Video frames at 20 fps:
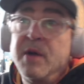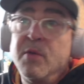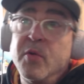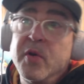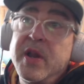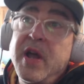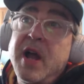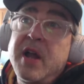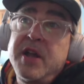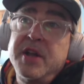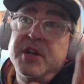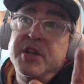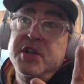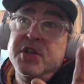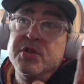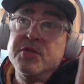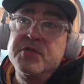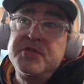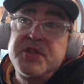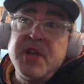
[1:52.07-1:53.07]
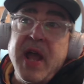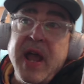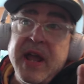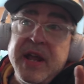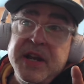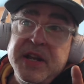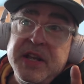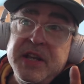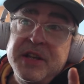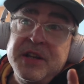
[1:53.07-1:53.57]
and we're not going to use
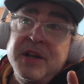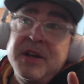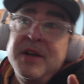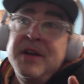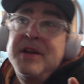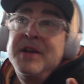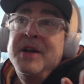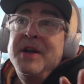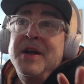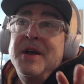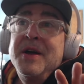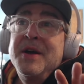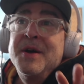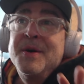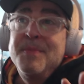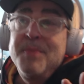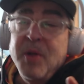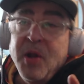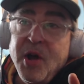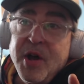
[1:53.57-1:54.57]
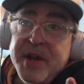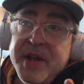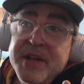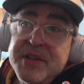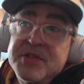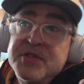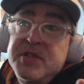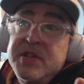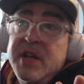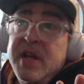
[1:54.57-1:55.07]
any
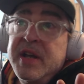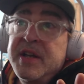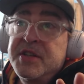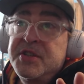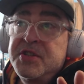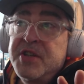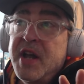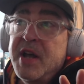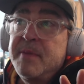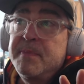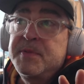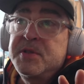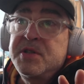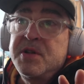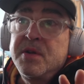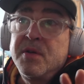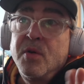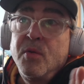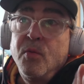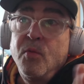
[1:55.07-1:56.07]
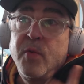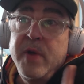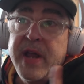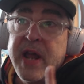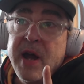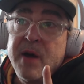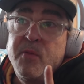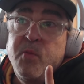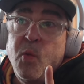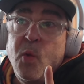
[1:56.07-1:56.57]
plugins except we
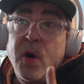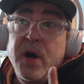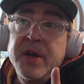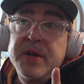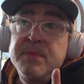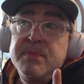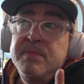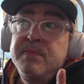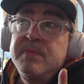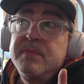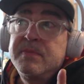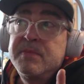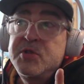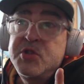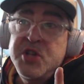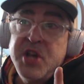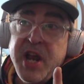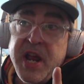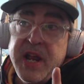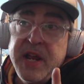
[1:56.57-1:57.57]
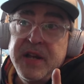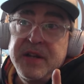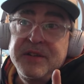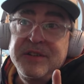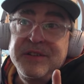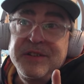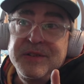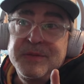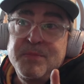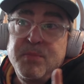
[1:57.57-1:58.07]
have one
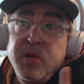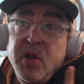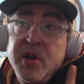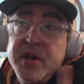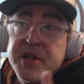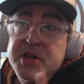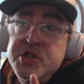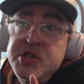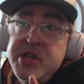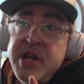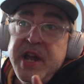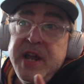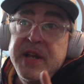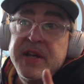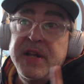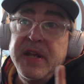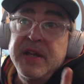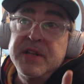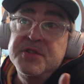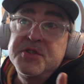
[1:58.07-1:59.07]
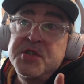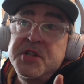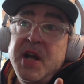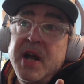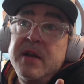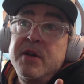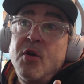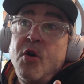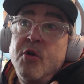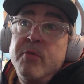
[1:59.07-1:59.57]
chain, plugin chain
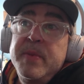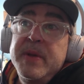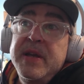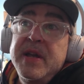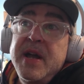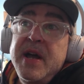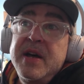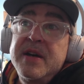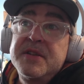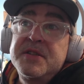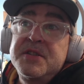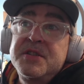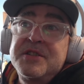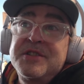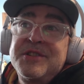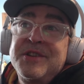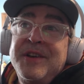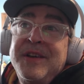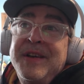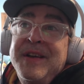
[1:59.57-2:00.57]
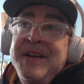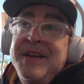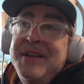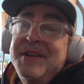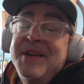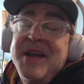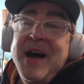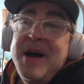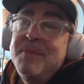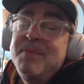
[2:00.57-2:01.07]
inside OBS,
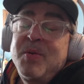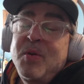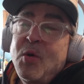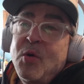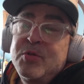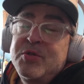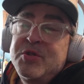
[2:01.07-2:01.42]
not Pro